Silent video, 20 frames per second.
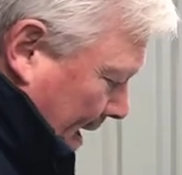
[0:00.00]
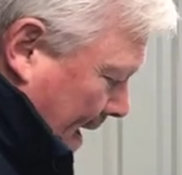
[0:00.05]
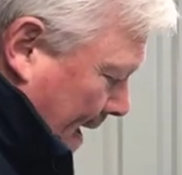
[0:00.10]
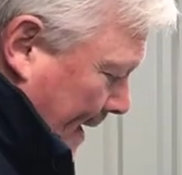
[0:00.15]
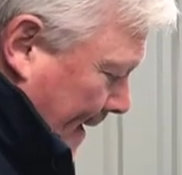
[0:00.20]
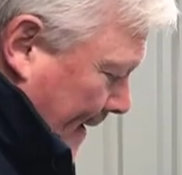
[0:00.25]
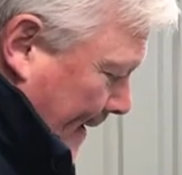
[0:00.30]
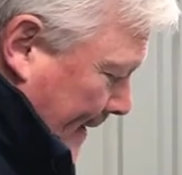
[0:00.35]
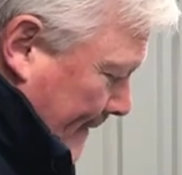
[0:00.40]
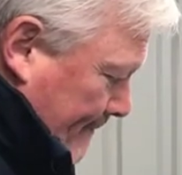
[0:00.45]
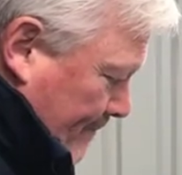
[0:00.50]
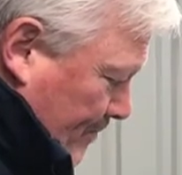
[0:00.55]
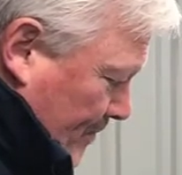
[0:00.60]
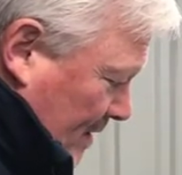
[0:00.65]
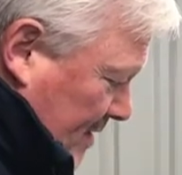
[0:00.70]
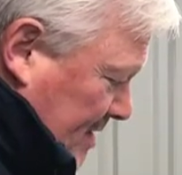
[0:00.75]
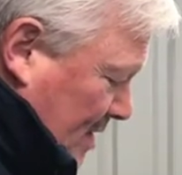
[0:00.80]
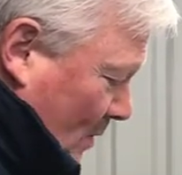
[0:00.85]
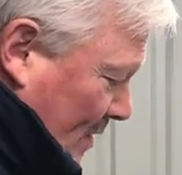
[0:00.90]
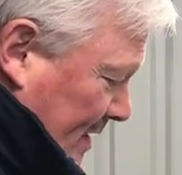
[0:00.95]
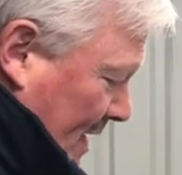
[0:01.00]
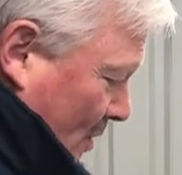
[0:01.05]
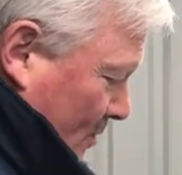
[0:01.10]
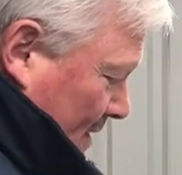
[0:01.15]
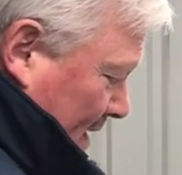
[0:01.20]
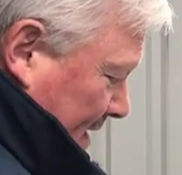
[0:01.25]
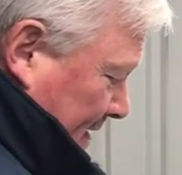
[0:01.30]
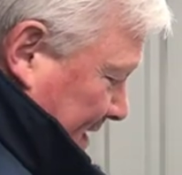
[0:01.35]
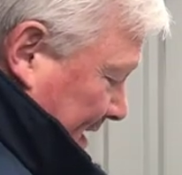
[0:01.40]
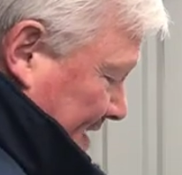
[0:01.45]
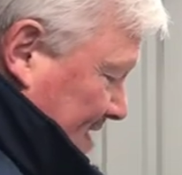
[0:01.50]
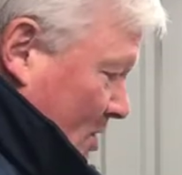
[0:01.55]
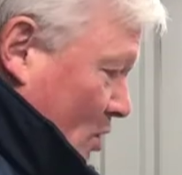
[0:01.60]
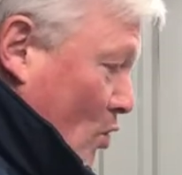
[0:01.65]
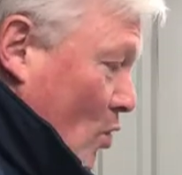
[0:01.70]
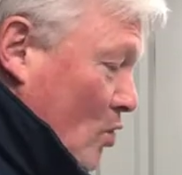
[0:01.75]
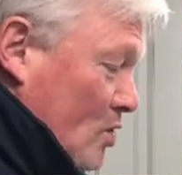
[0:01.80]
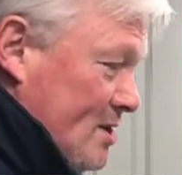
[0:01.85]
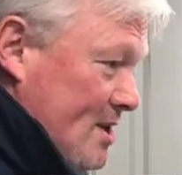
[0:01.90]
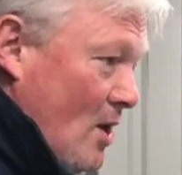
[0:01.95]
So I don't need this. And
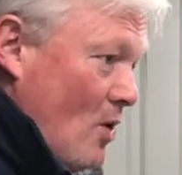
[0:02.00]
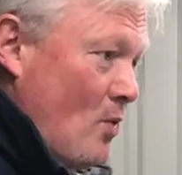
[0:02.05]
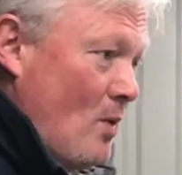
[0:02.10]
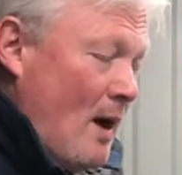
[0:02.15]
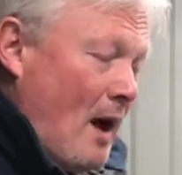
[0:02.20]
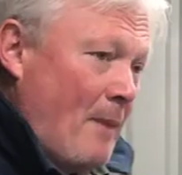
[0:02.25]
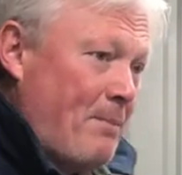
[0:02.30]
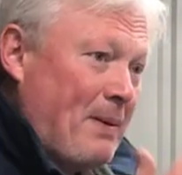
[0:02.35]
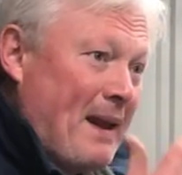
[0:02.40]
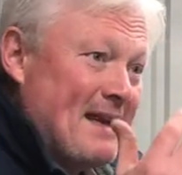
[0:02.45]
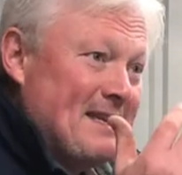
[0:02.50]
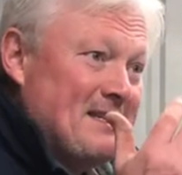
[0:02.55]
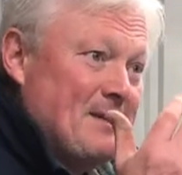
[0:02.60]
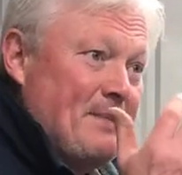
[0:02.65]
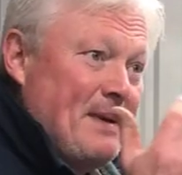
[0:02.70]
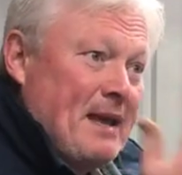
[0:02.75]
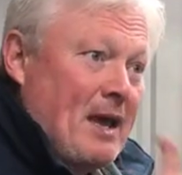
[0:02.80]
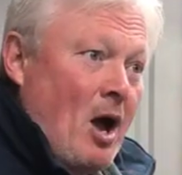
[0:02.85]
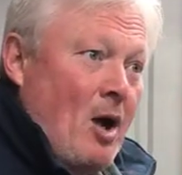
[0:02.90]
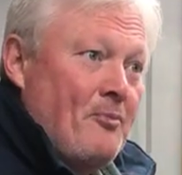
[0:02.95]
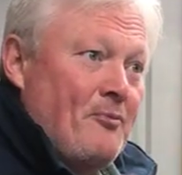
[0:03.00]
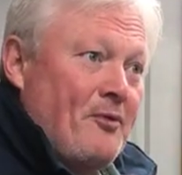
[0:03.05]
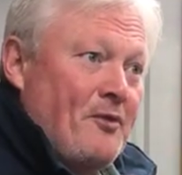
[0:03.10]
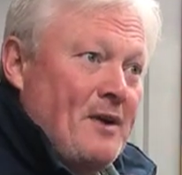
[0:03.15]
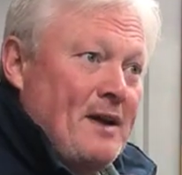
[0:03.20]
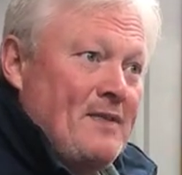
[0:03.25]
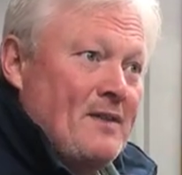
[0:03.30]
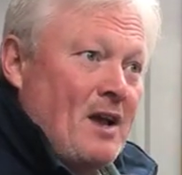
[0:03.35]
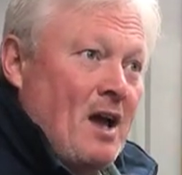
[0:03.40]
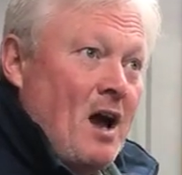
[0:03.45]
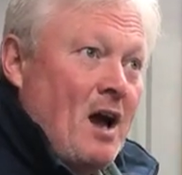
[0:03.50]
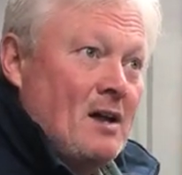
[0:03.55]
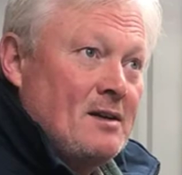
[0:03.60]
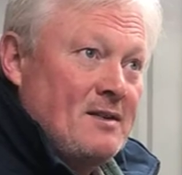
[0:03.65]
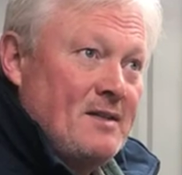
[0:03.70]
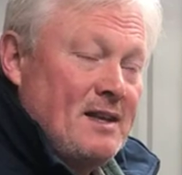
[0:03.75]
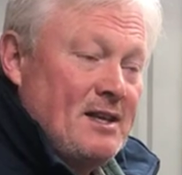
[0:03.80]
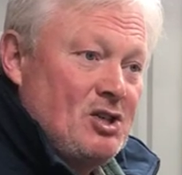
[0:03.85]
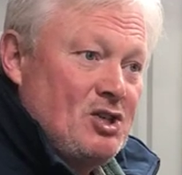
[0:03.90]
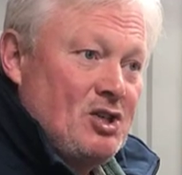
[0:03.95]
also, I planted my comfrey in the
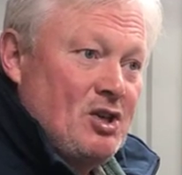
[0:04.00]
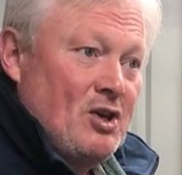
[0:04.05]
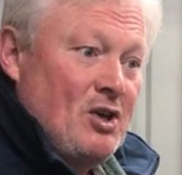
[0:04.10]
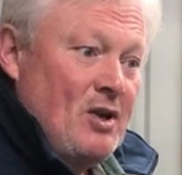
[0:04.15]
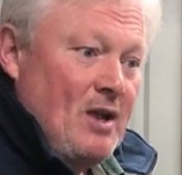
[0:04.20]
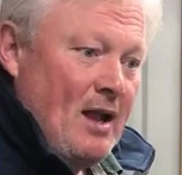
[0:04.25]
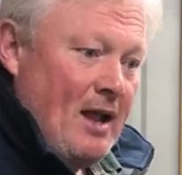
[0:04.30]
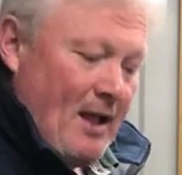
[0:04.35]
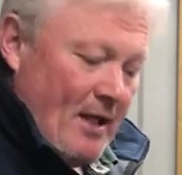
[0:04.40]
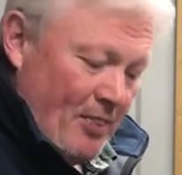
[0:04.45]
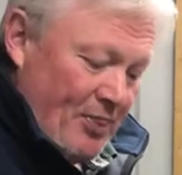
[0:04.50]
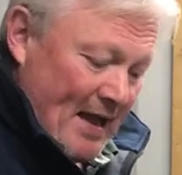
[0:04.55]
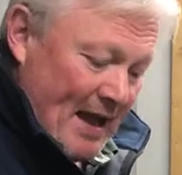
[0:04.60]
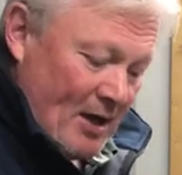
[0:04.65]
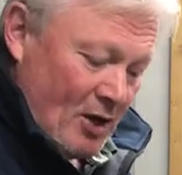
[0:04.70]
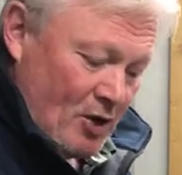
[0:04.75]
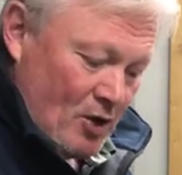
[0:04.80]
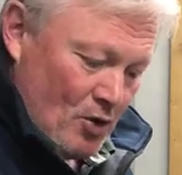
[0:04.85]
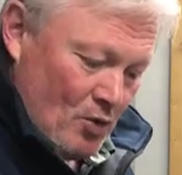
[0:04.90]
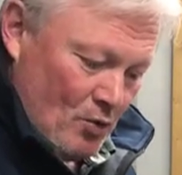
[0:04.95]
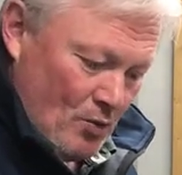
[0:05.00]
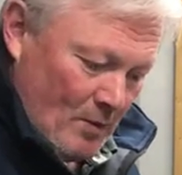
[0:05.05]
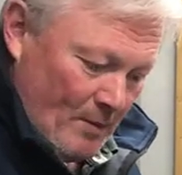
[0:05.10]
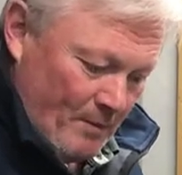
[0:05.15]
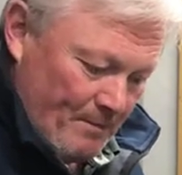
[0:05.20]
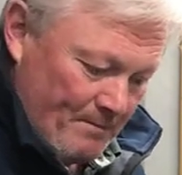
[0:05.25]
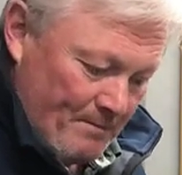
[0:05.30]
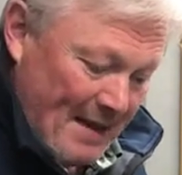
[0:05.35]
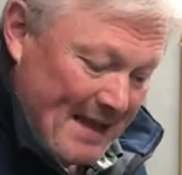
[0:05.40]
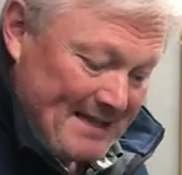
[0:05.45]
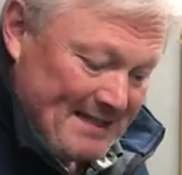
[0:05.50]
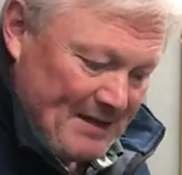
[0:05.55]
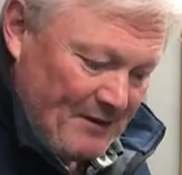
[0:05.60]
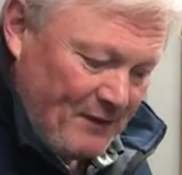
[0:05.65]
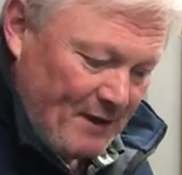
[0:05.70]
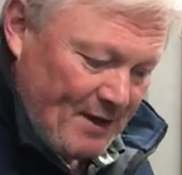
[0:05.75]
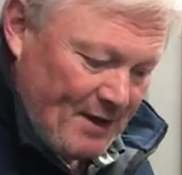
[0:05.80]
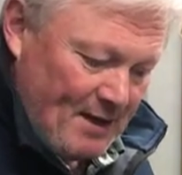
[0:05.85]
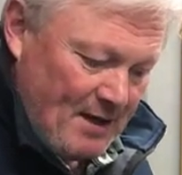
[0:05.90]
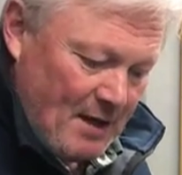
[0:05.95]
garden this year. That grew
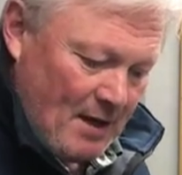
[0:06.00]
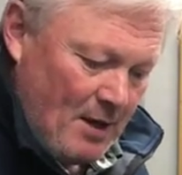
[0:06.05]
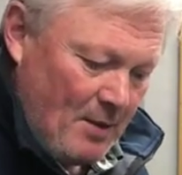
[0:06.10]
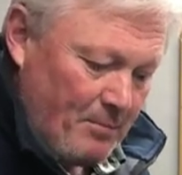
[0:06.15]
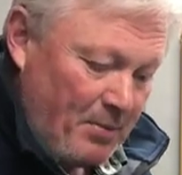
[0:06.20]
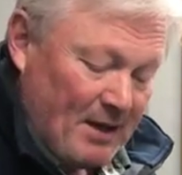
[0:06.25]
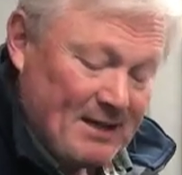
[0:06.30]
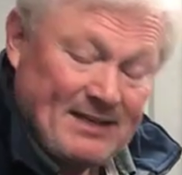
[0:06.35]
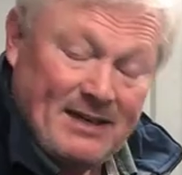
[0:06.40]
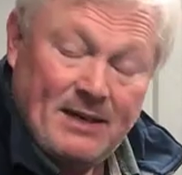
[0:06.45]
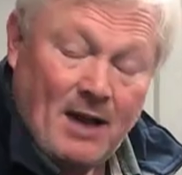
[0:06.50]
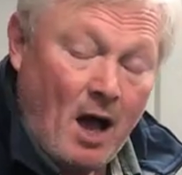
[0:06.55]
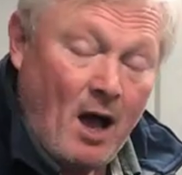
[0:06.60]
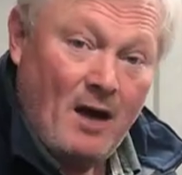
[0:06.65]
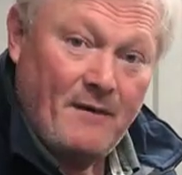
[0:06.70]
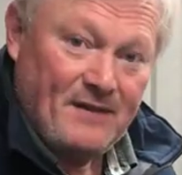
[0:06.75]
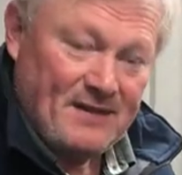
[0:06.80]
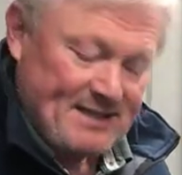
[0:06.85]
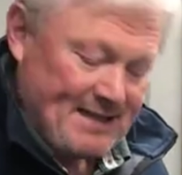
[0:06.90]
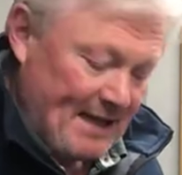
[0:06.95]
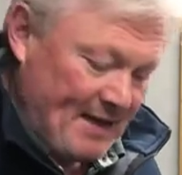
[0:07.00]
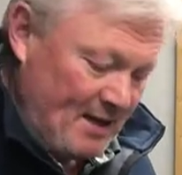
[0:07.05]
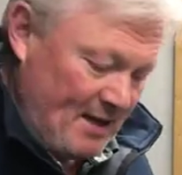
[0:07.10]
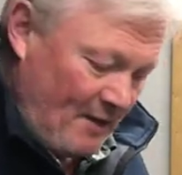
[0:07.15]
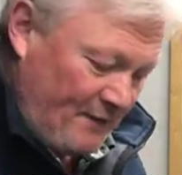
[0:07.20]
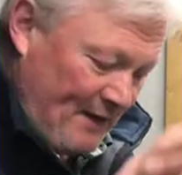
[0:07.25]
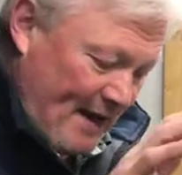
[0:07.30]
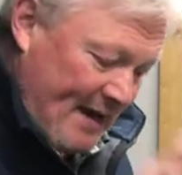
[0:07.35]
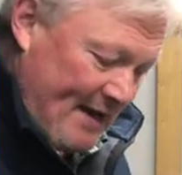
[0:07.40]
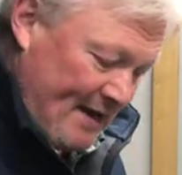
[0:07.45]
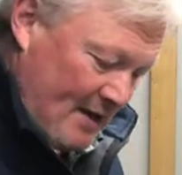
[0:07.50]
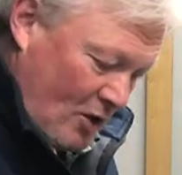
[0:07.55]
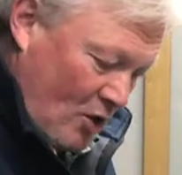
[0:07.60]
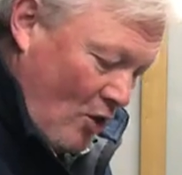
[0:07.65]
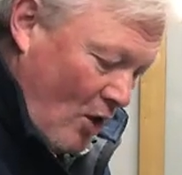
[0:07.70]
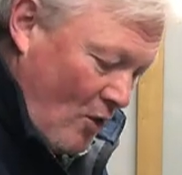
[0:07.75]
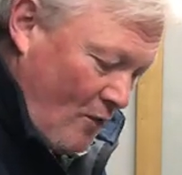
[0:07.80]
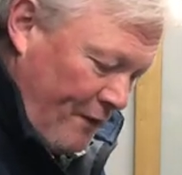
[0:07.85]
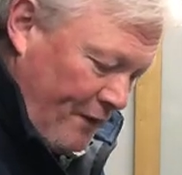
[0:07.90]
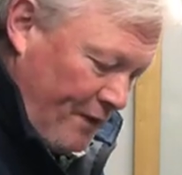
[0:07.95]
massively, but I didn't harvest any. I've let it
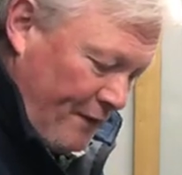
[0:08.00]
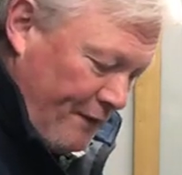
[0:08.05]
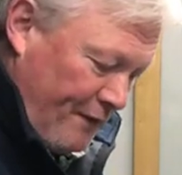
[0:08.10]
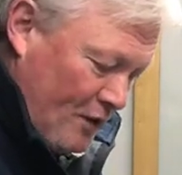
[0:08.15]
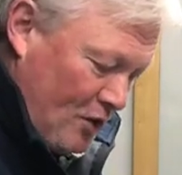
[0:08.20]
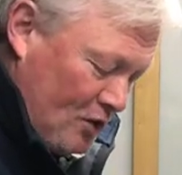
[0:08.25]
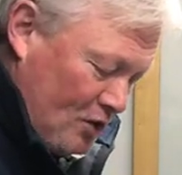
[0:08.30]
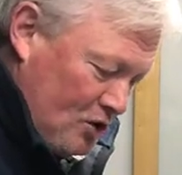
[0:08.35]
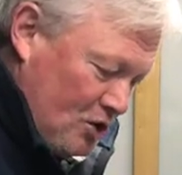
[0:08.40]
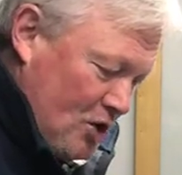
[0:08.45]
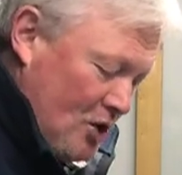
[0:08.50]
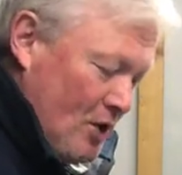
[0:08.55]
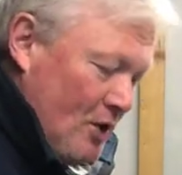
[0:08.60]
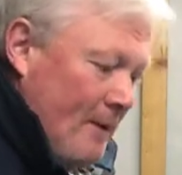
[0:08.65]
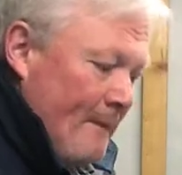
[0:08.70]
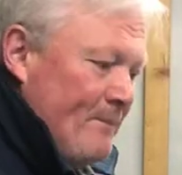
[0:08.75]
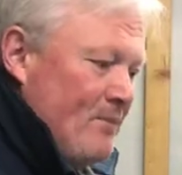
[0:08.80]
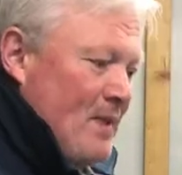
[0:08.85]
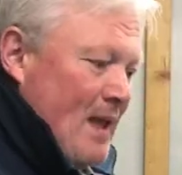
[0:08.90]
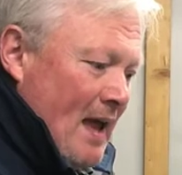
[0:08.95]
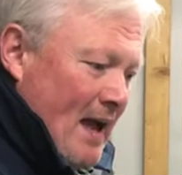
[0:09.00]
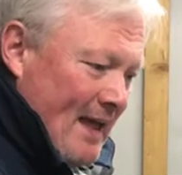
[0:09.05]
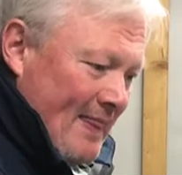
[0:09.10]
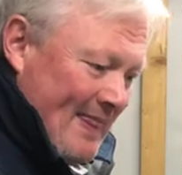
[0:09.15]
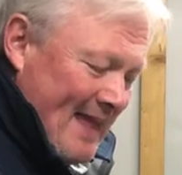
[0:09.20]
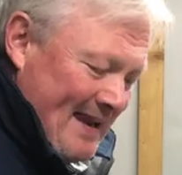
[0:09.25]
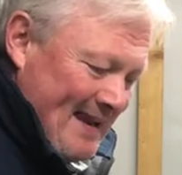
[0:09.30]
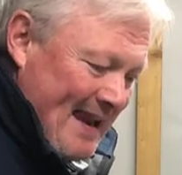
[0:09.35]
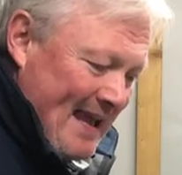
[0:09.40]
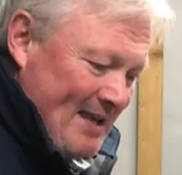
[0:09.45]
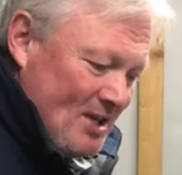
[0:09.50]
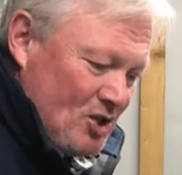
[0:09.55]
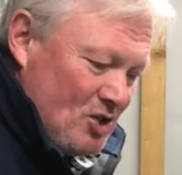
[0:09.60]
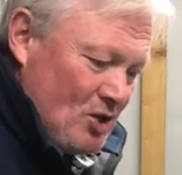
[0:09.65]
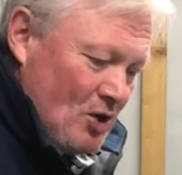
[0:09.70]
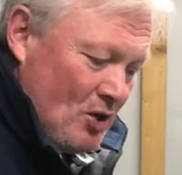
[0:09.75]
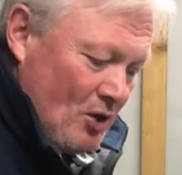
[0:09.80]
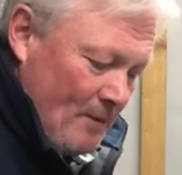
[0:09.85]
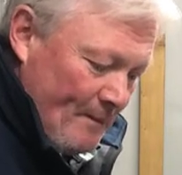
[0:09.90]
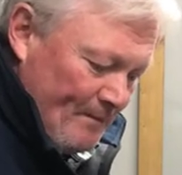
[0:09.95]
grow for the first year, and then next
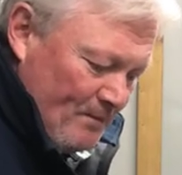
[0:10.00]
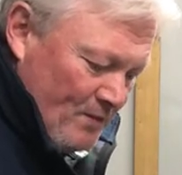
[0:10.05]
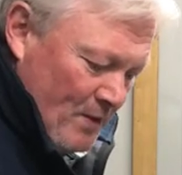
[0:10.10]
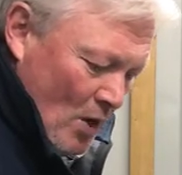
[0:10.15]
year,